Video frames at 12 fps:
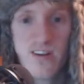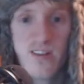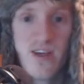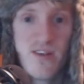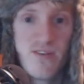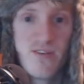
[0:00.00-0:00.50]

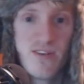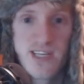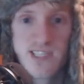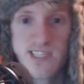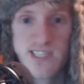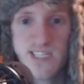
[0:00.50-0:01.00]
than
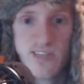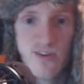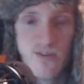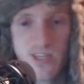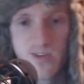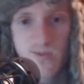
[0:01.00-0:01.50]
like
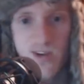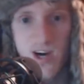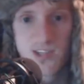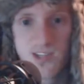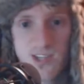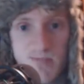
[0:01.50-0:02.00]
seasonal
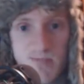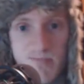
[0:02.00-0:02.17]
equinoxes,